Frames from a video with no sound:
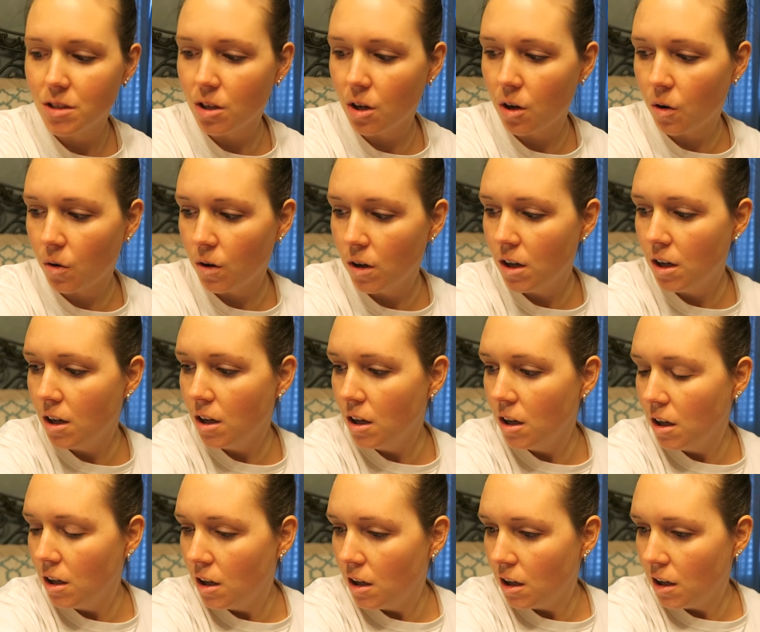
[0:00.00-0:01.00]
So
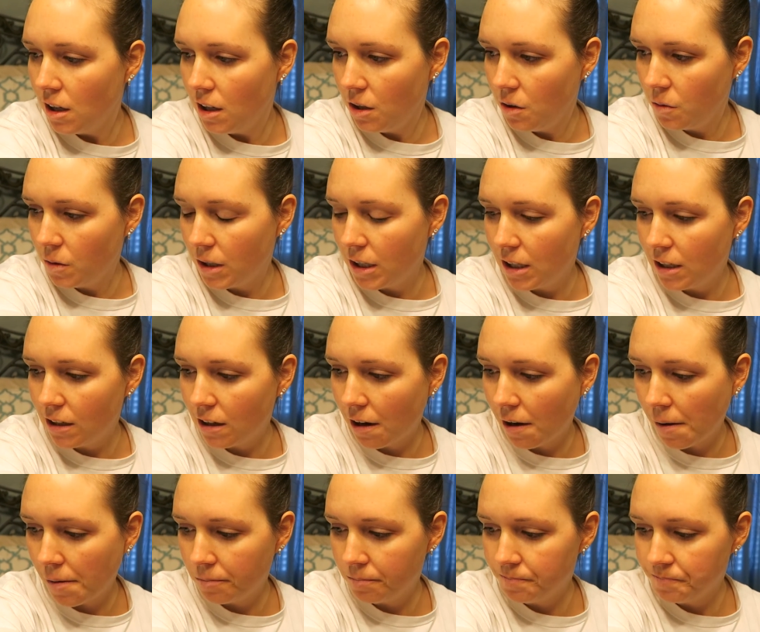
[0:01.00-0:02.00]
anyway,
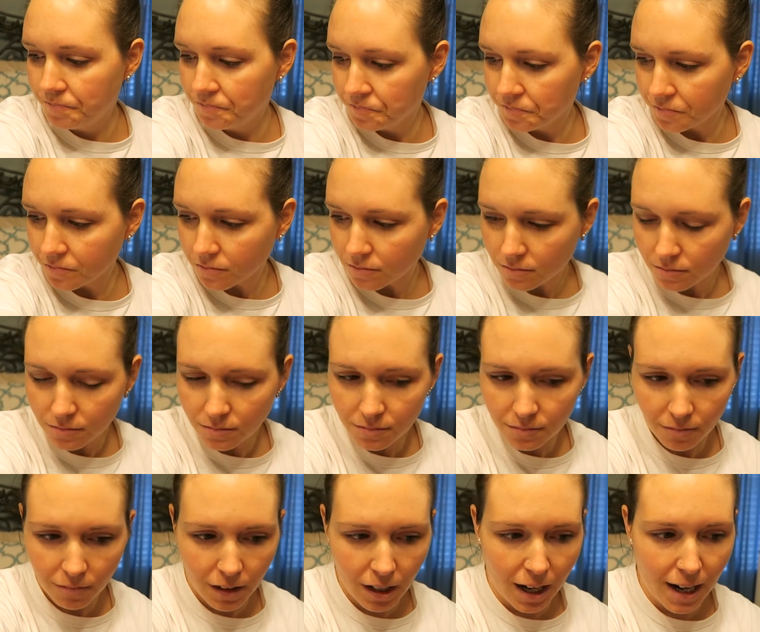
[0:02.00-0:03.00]

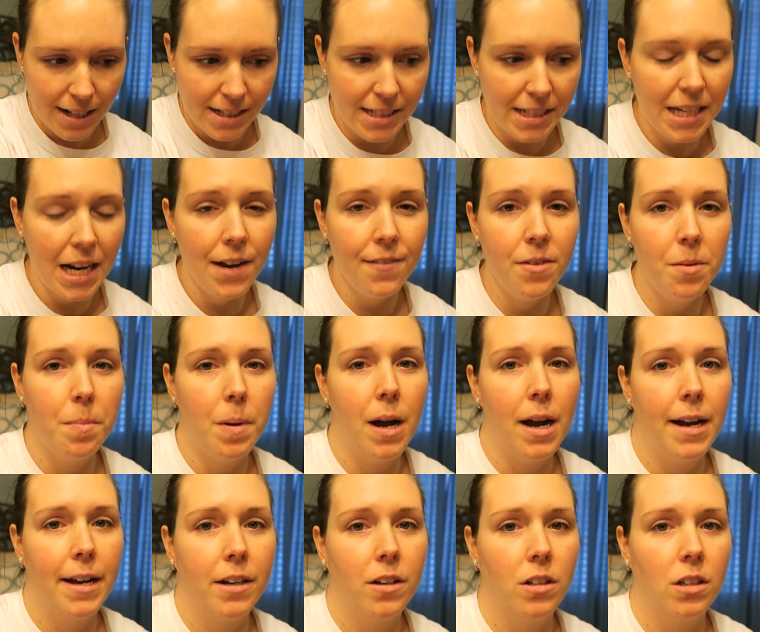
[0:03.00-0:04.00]
I did have a
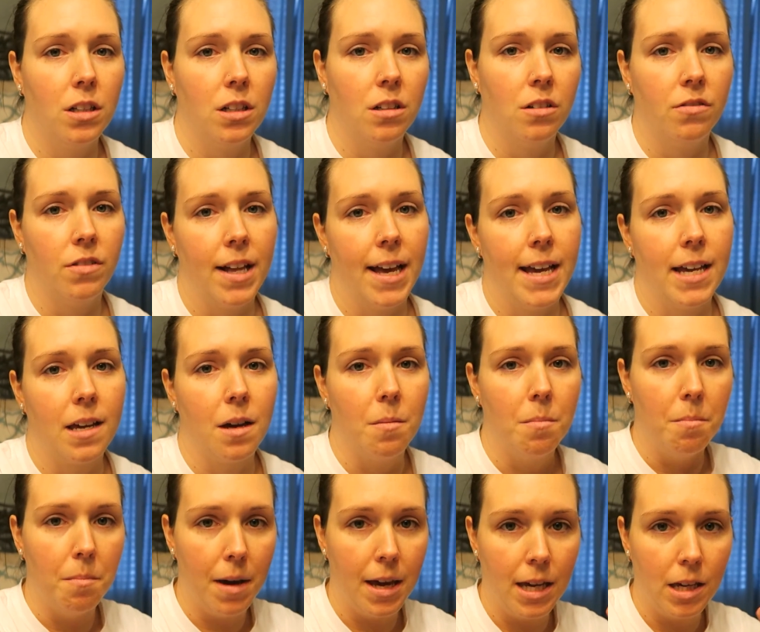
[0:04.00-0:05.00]
pile of like
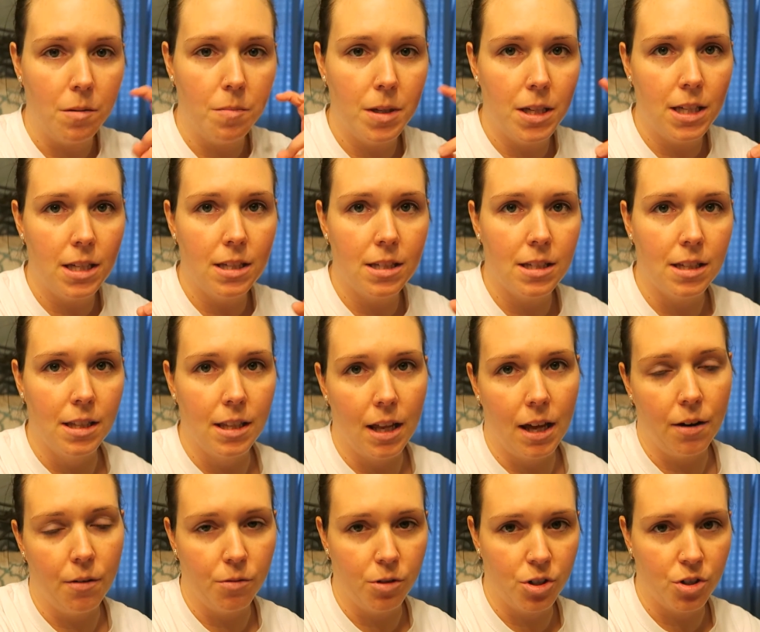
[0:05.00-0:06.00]
maybes, and
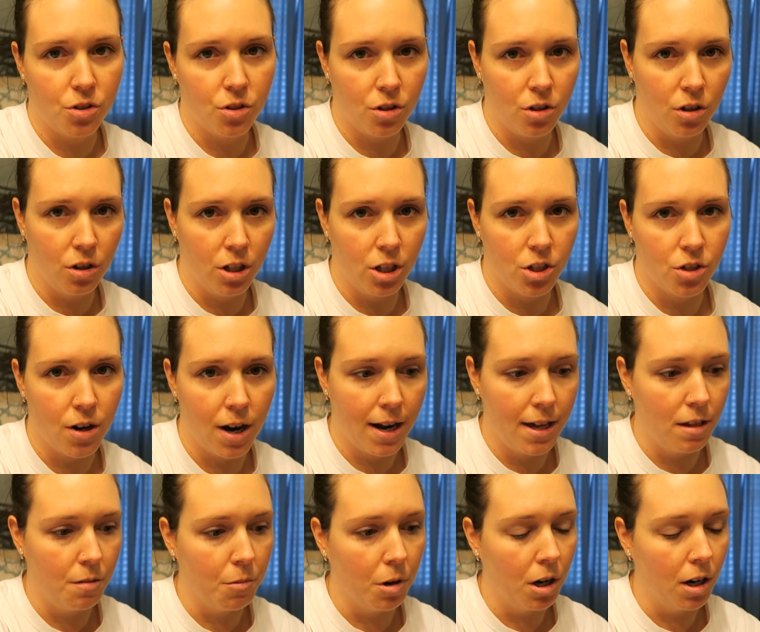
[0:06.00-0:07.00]
that I was going to
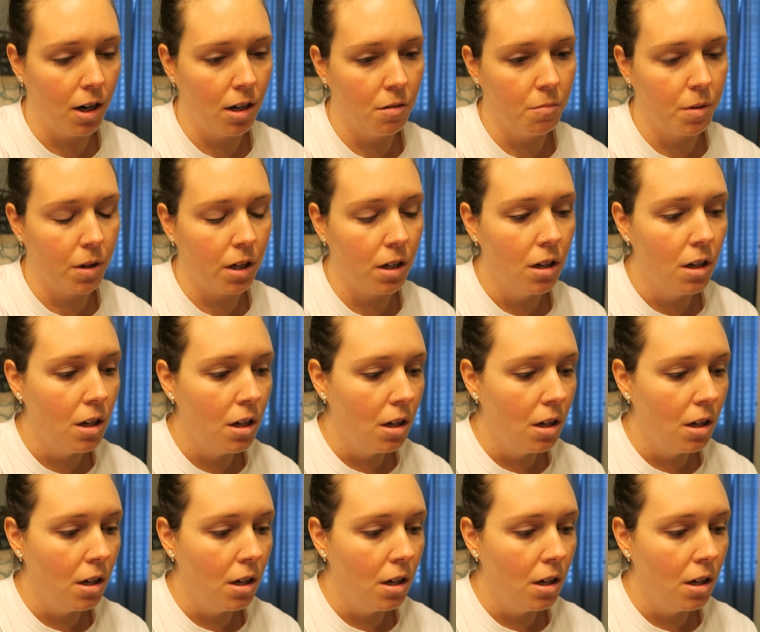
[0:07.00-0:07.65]
try them on, but